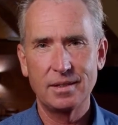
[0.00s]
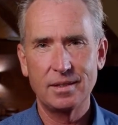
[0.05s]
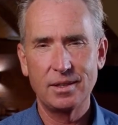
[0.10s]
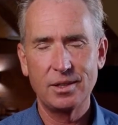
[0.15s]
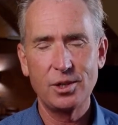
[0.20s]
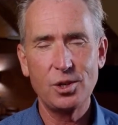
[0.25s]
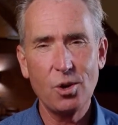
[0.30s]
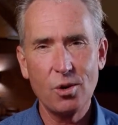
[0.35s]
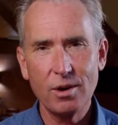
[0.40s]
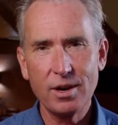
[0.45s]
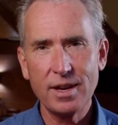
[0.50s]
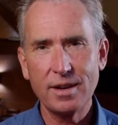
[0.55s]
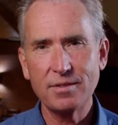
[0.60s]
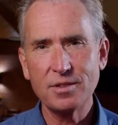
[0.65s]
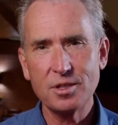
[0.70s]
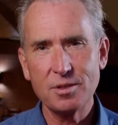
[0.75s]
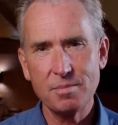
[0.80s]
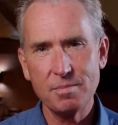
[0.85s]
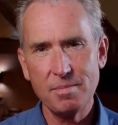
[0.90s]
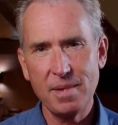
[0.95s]
Your
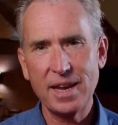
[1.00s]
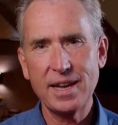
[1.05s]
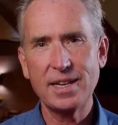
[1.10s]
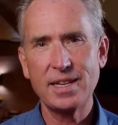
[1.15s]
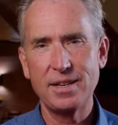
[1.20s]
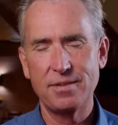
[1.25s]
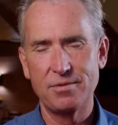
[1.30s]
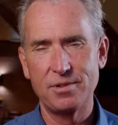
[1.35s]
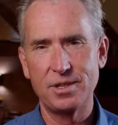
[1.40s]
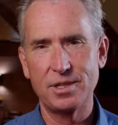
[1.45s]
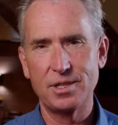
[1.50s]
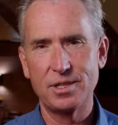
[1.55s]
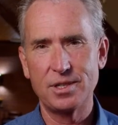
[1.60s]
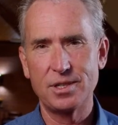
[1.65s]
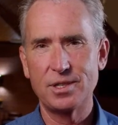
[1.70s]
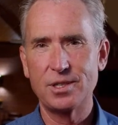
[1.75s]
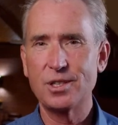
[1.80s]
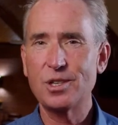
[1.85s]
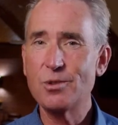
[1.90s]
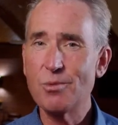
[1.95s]
gifts make a
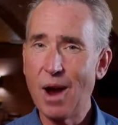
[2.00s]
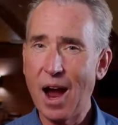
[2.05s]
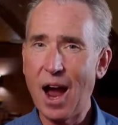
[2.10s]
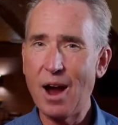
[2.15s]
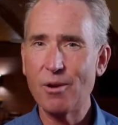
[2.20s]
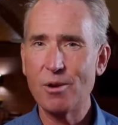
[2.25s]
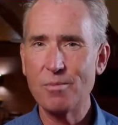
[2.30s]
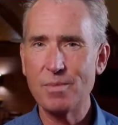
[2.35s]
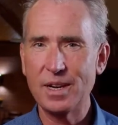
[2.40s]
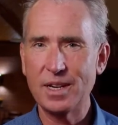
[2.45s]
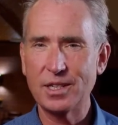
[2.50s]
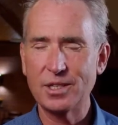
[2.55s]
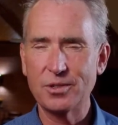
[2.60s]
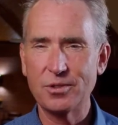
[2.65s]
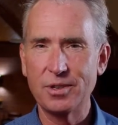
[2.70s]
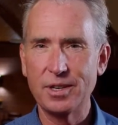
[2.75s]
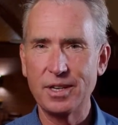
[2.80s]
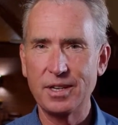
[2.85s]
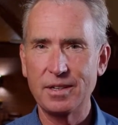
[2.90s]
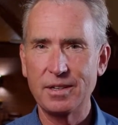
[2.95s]
difference to our
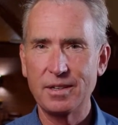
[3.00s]
ministry.